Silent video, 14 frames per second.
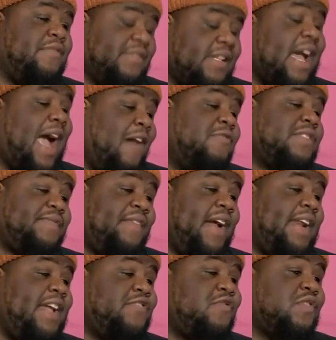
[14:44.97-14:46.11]
House
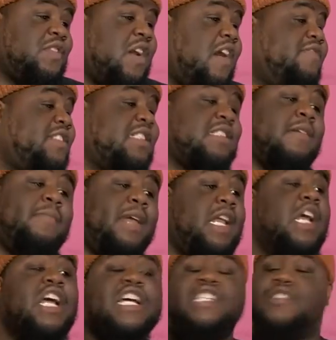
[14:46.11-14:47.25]
Financial Services Committee.
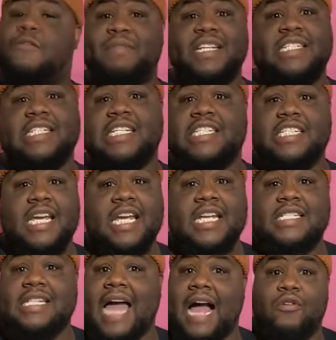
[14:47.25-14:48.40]
So, bitch, this shit
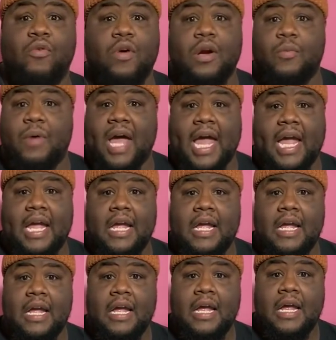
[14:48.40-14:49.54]
is not going away.
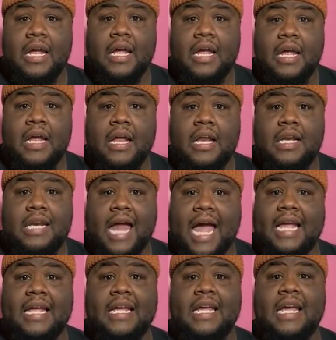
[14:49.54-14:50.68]

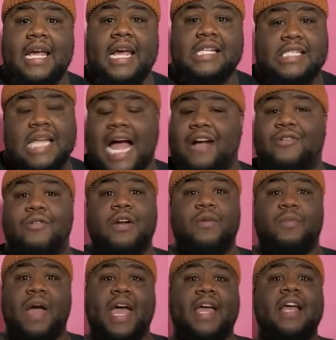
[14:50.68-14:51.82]
Like, It's not going
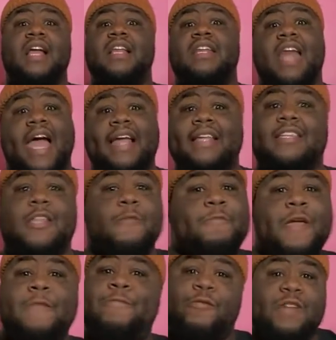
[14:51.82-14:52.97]
away. Like, the
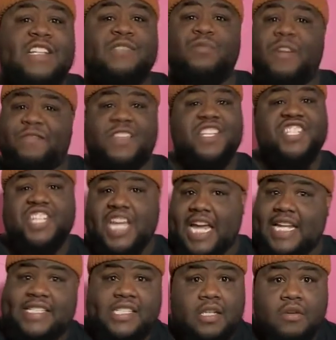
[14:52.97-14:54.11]
people is with the
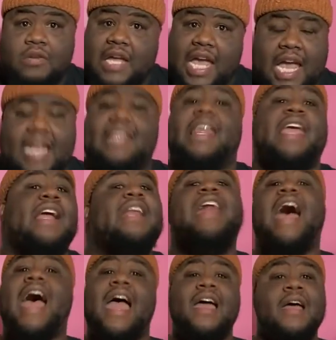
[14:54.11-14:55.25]
shits, okay? They are
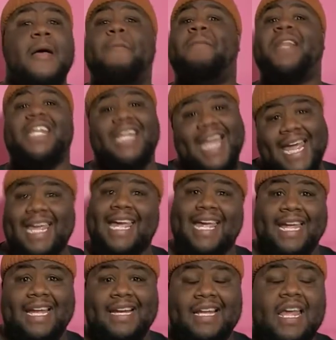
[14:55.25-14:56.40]
not
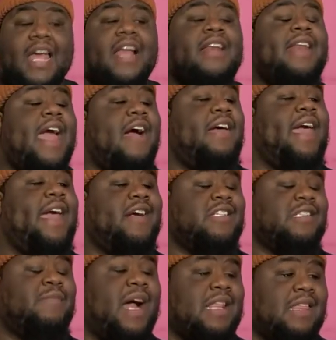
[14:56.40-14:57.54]
playing. Now,
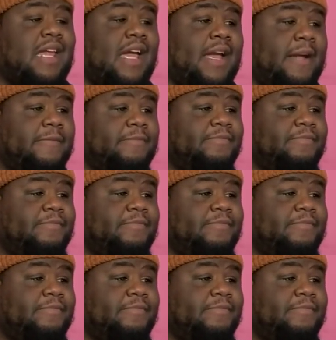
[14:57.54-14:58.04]
here's my thing.